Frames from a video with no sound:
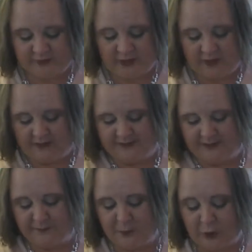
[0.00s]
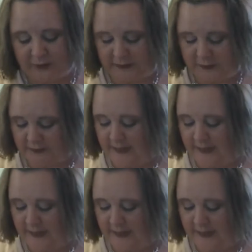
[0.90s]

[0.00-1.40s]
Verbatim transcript: y'all have something pretty to look